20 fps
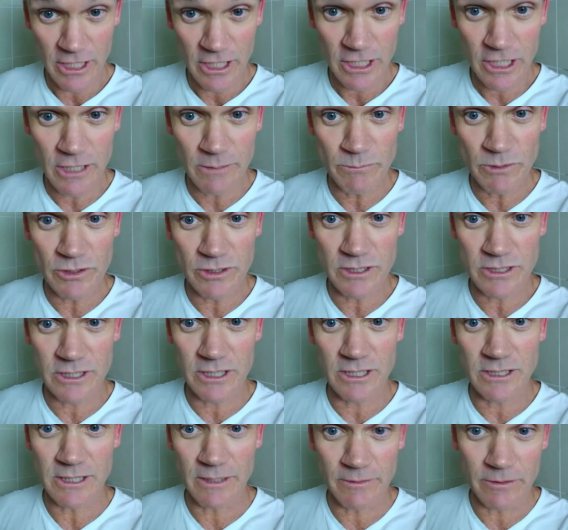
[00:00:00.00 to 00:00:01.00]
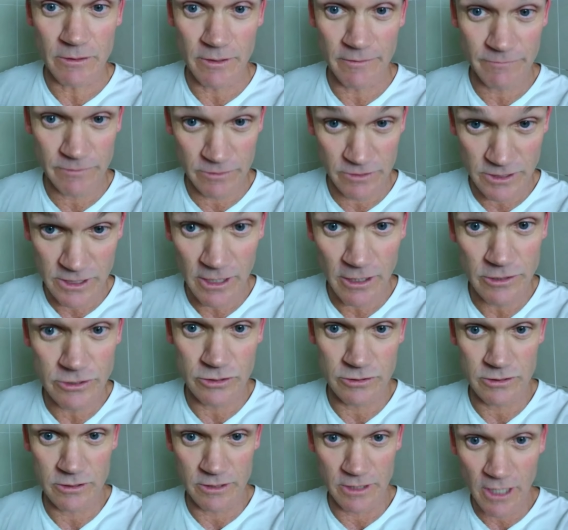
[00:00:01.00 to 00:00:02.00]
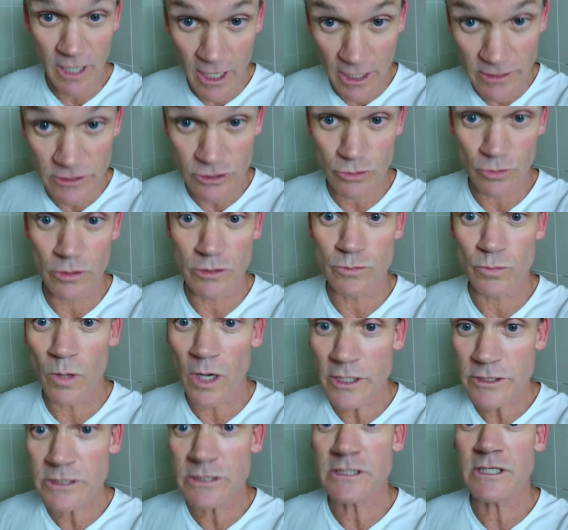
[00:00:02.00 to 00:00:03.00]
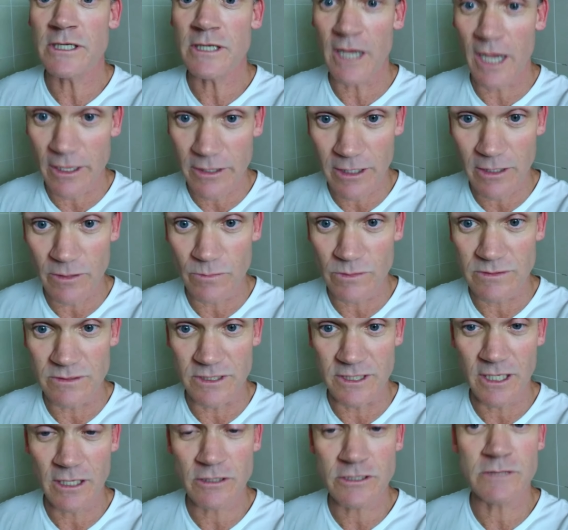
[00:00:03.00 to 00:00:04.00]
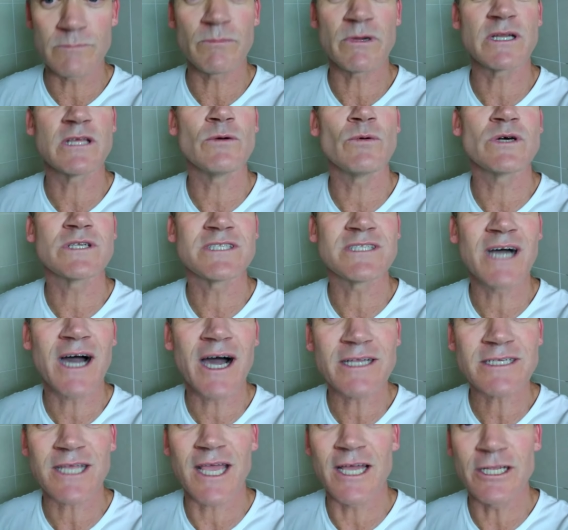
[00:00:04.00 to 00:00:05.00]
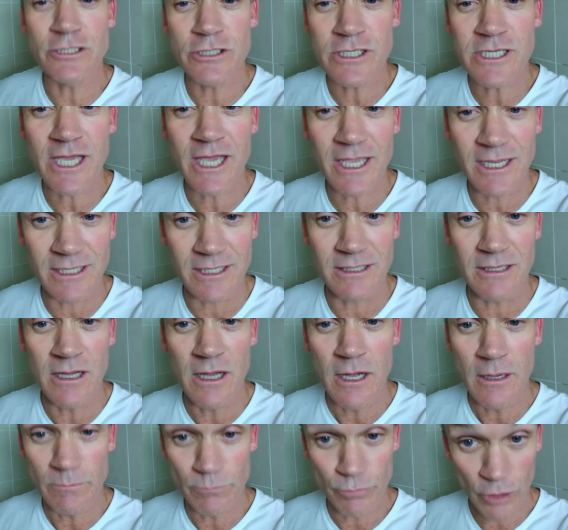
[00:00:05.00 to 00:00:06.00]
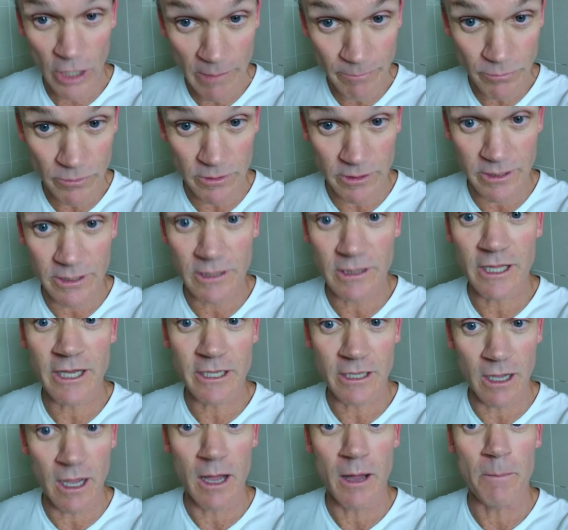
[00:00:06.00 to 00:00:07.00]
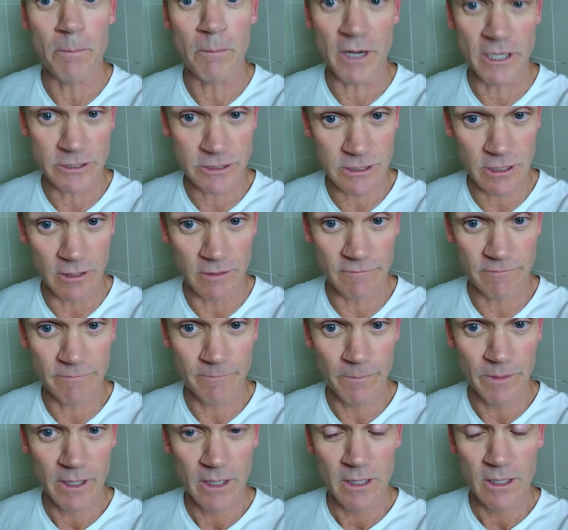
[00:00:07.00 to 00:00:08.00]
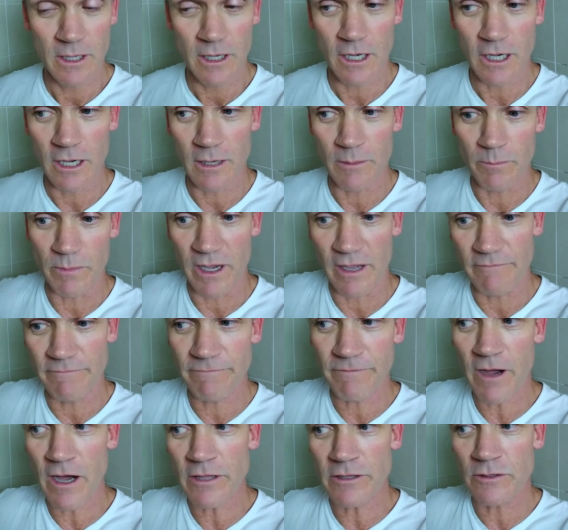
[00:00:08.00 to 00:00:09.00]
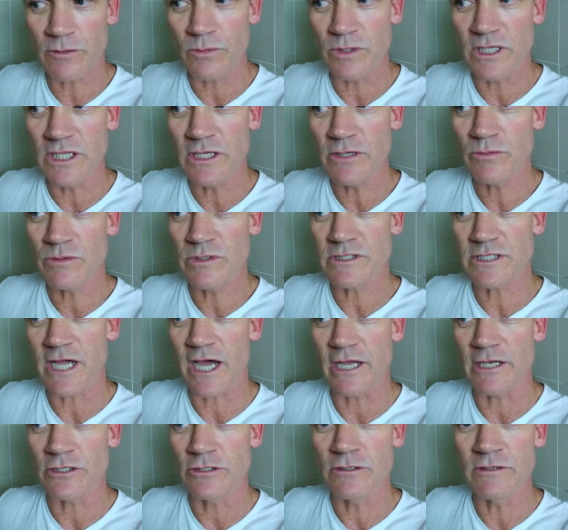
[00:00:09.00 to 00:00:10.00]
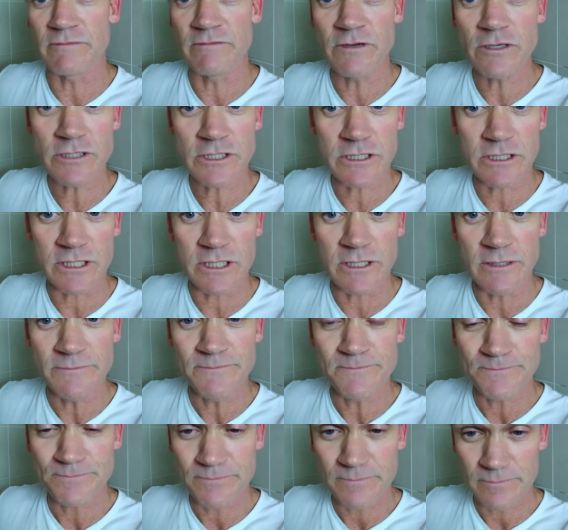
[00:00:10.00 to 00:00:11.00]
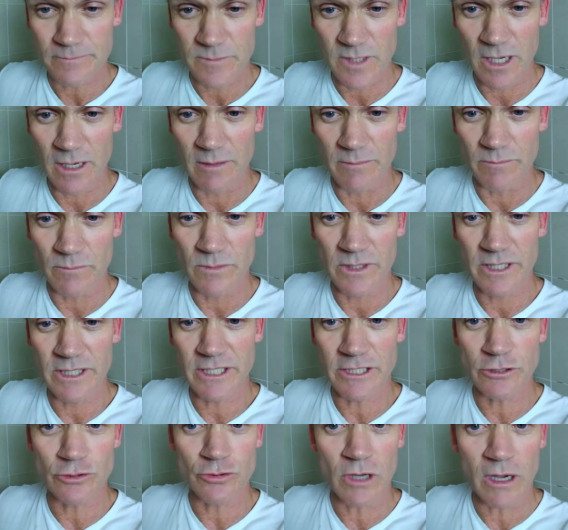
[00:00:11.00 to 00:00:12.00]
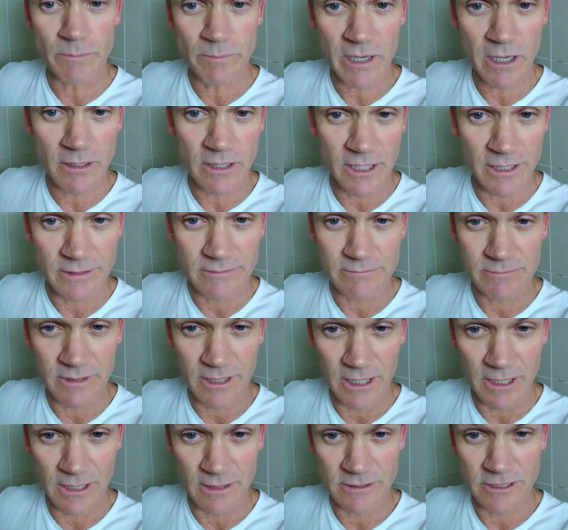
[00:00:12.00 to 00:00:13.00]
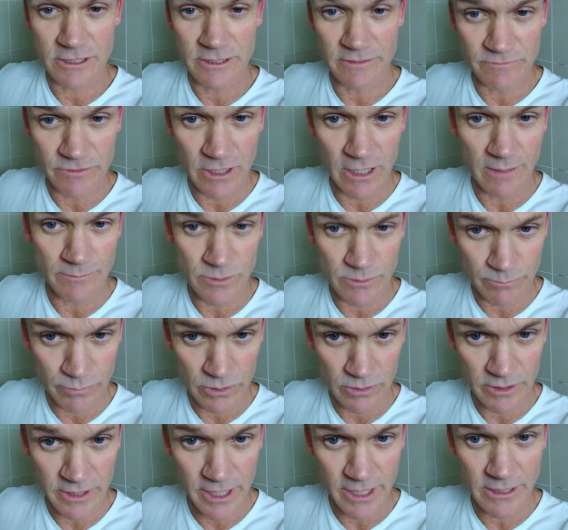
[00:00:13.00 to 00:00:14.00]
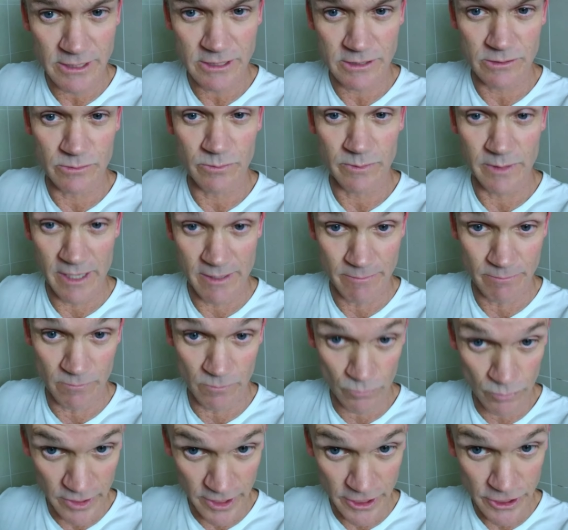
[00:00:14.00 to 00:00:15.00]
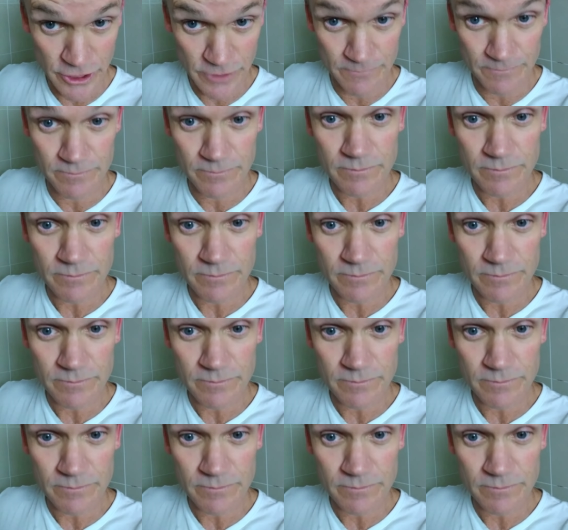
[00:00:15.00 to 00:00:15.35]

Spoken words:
communities, I don't know if they're intelligent or not. George Washington, I think, was intelligent, but he was not educated properly like myself. My father, when he was at university, he didn't drop out like Steve Jobs or Bill Gates, who became rich,